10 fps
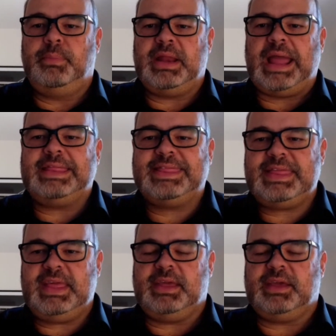But I
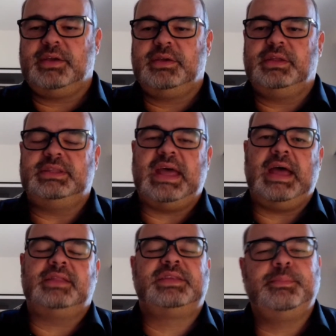think
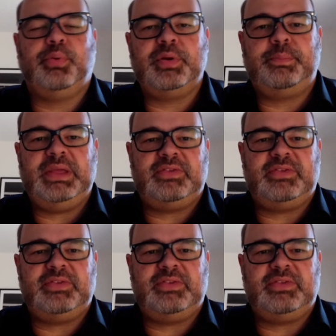that the important